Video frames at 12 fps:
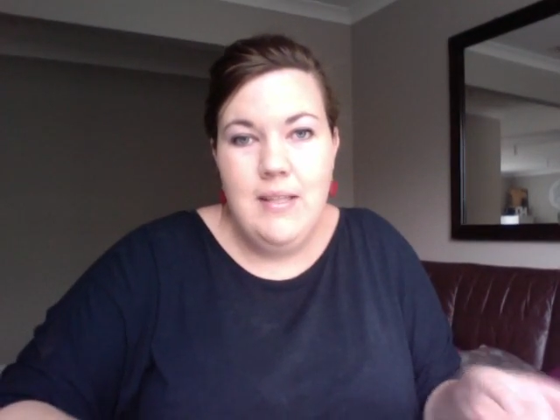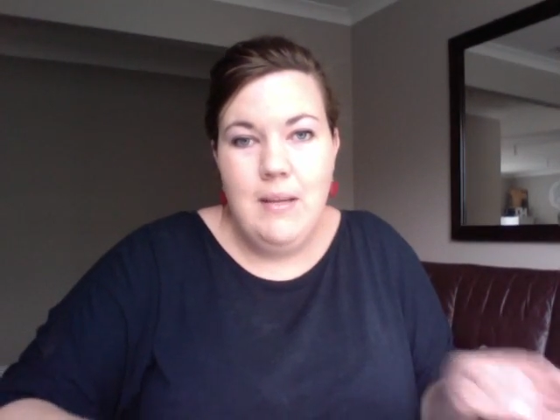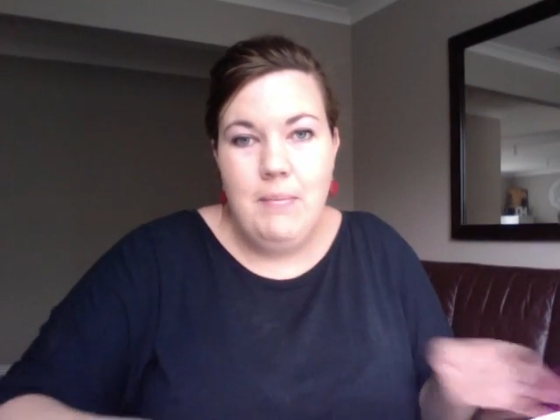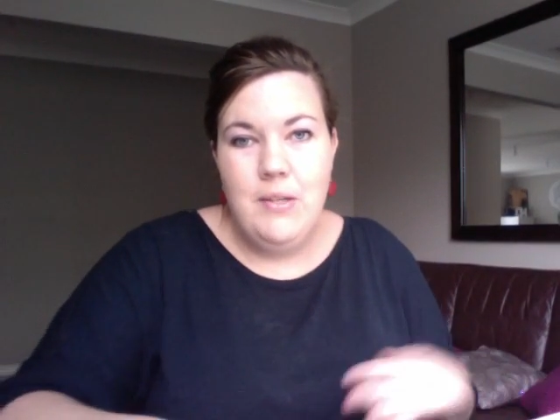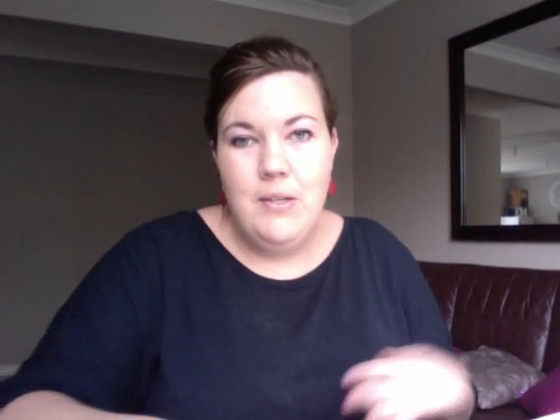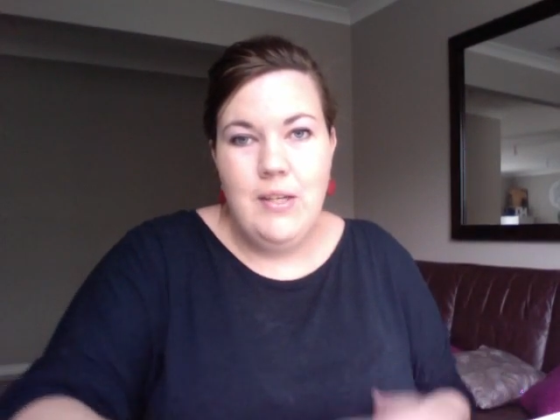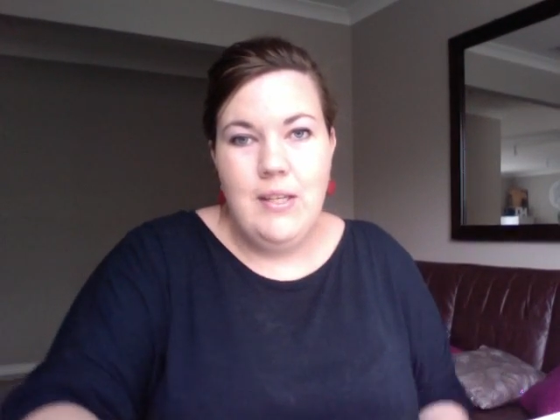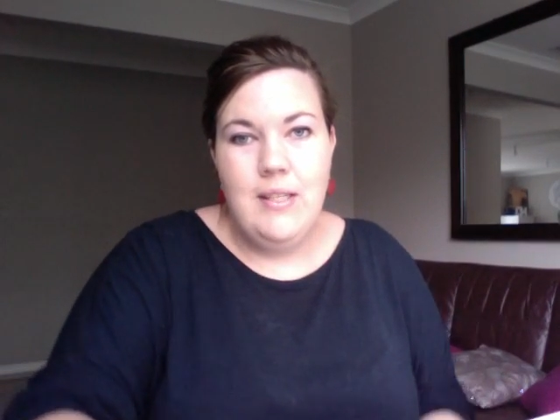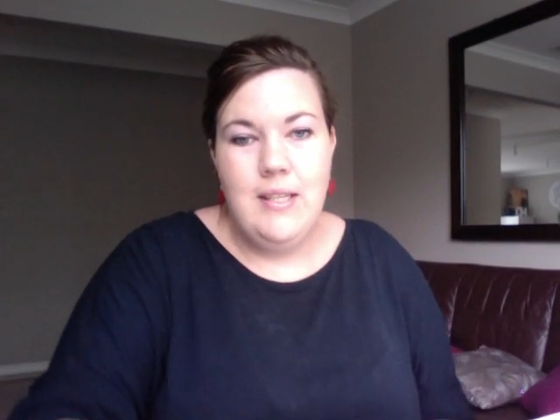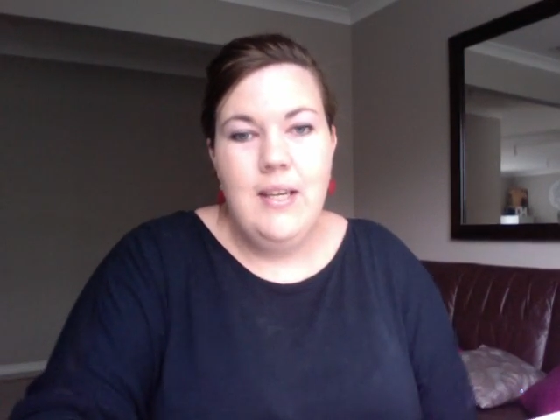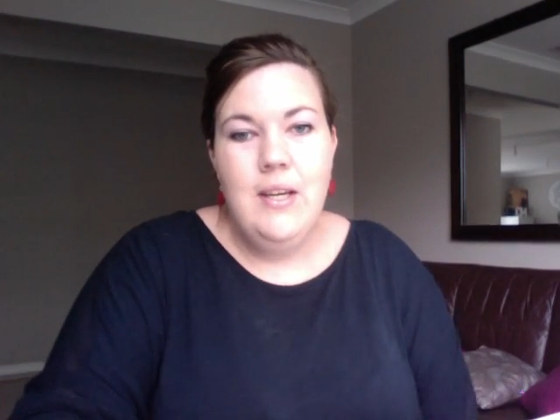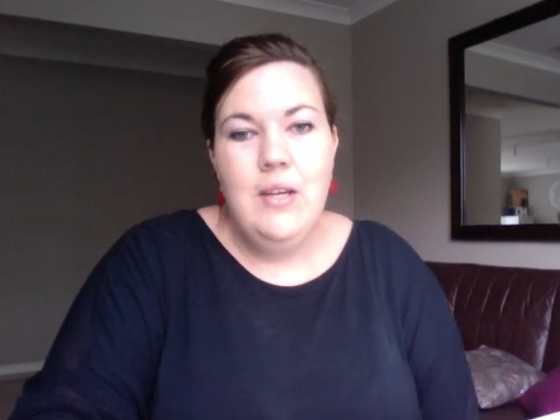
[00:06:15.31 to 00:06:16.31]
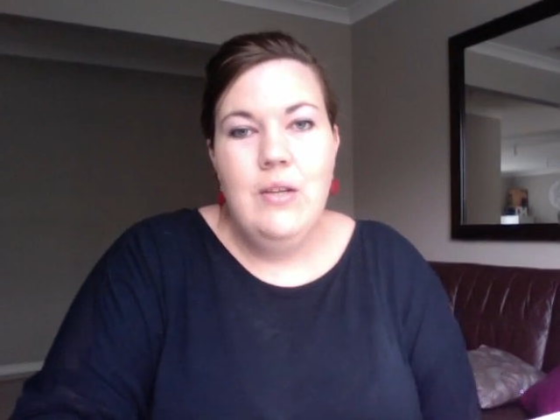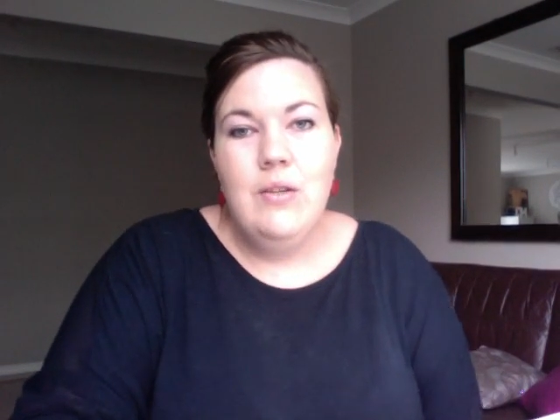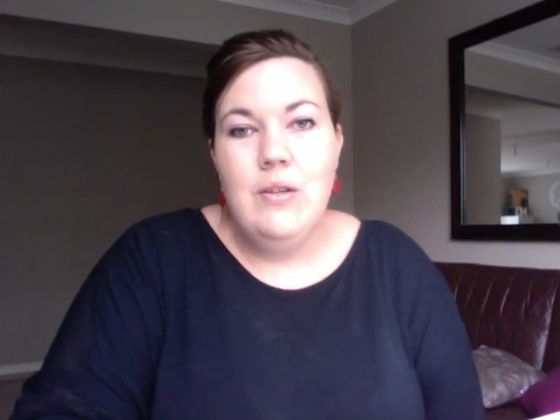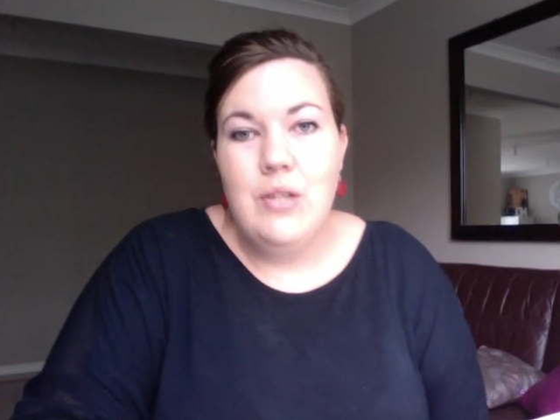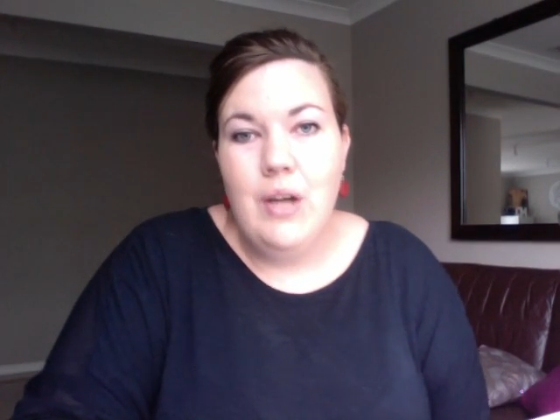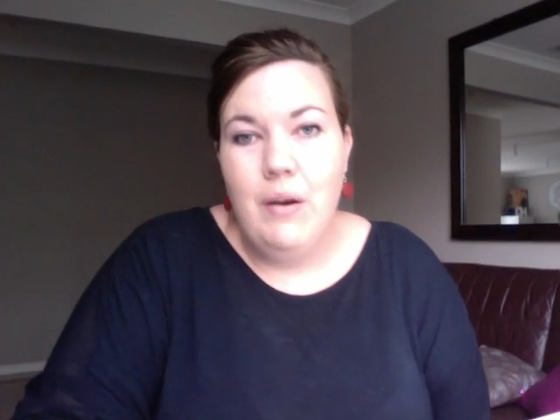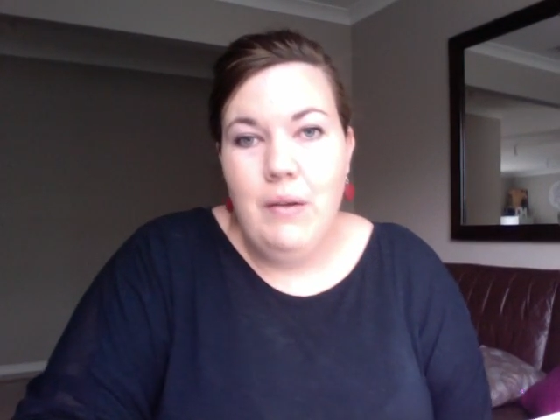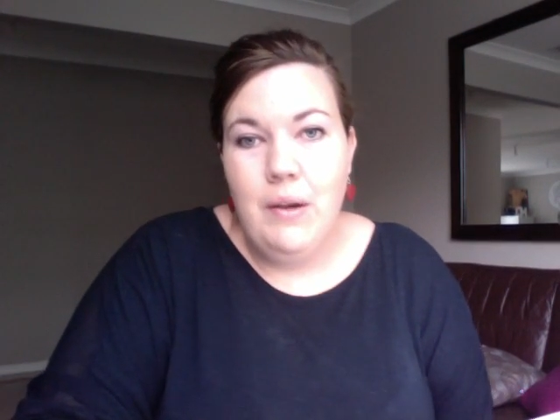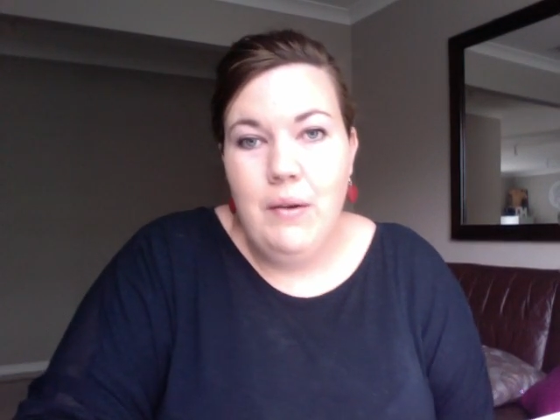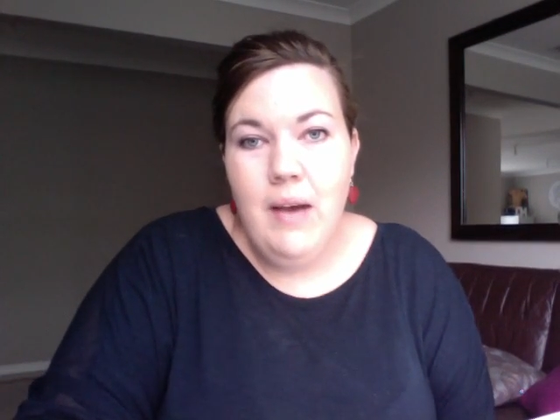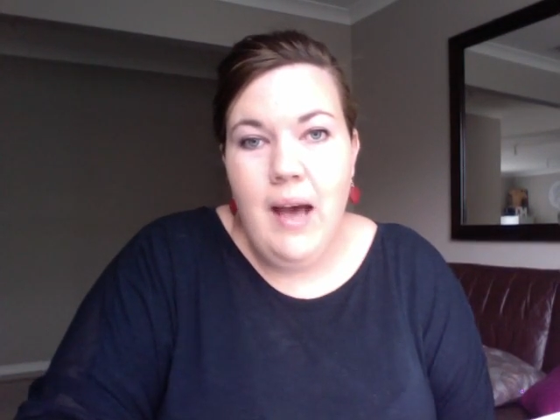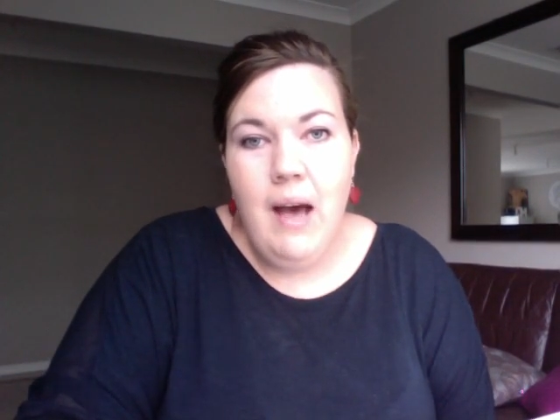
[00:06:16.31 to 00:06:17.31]
opportunity to show
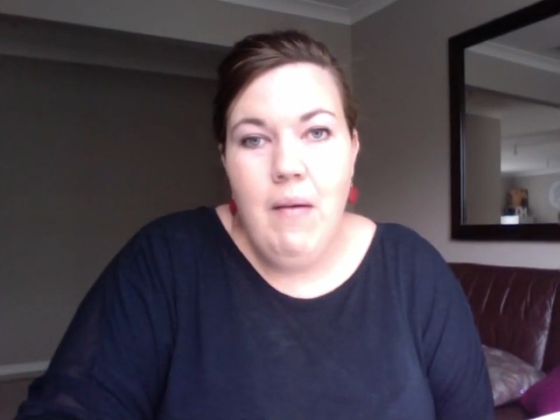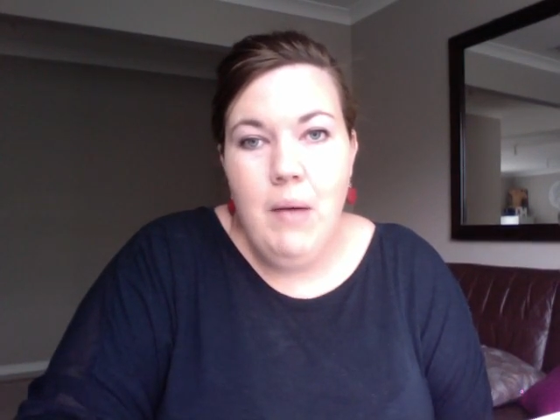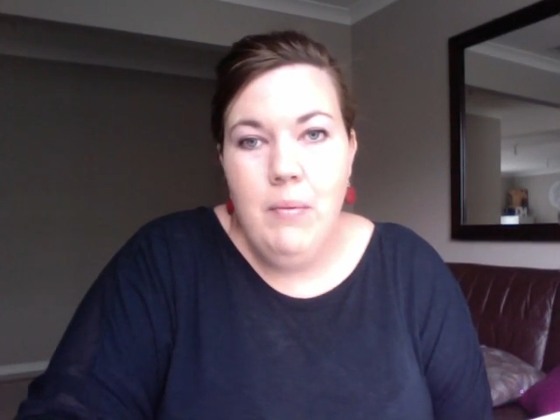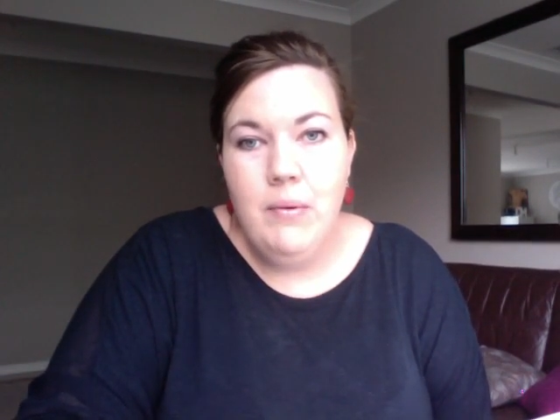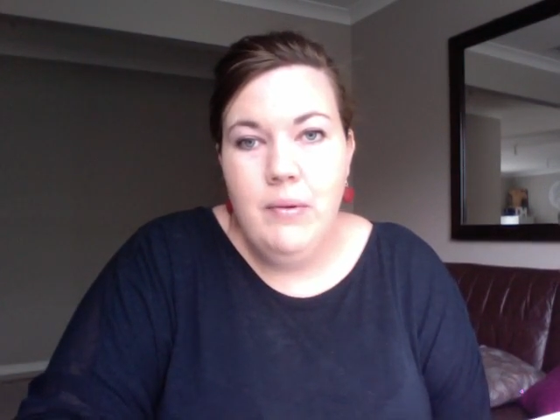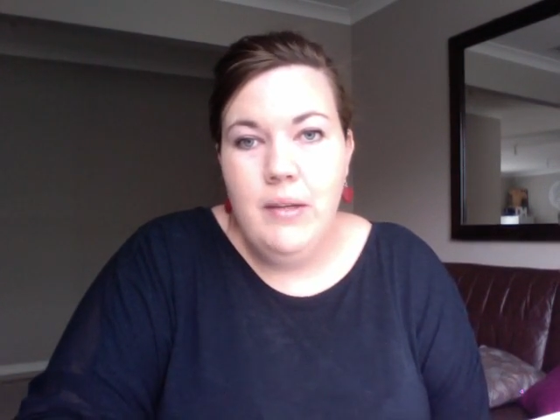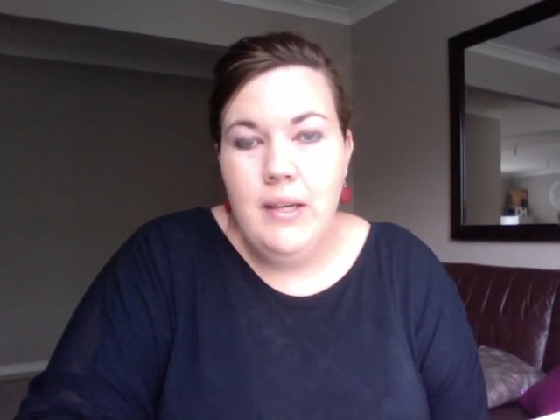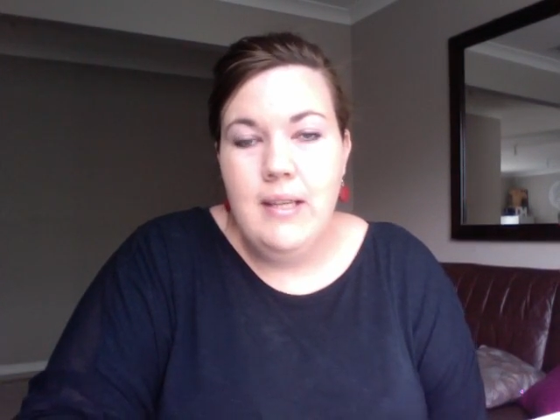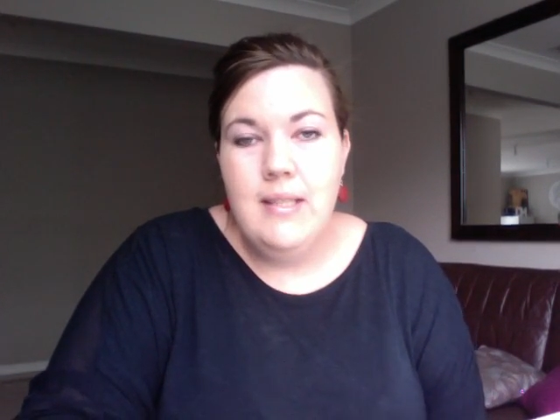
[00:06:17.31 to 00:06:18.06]
you how I would